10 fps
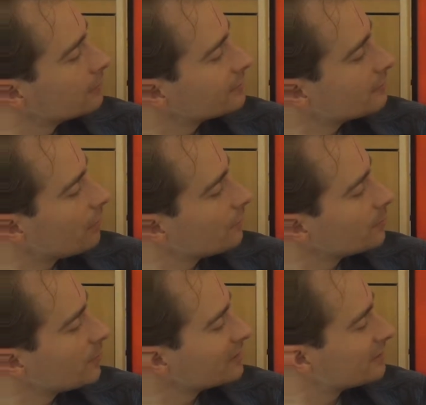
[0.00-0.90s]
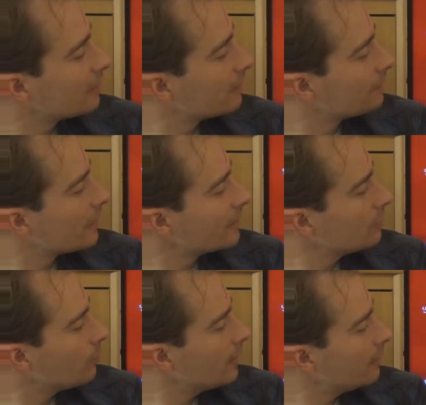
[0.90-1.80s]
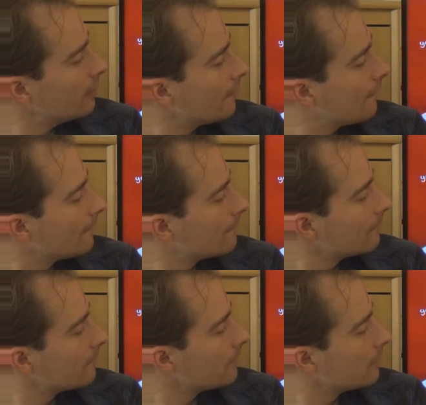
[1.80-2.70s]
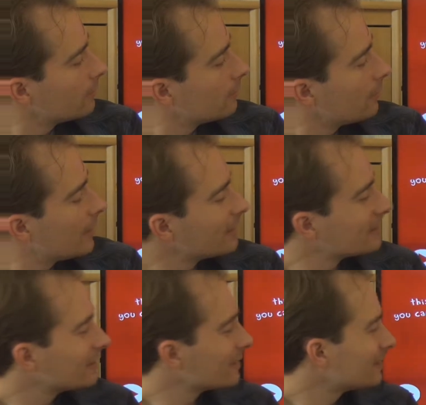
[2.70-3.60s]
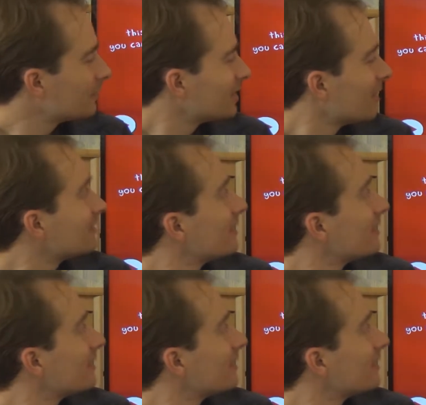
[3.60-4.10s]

solve it myself anyway. And I think something like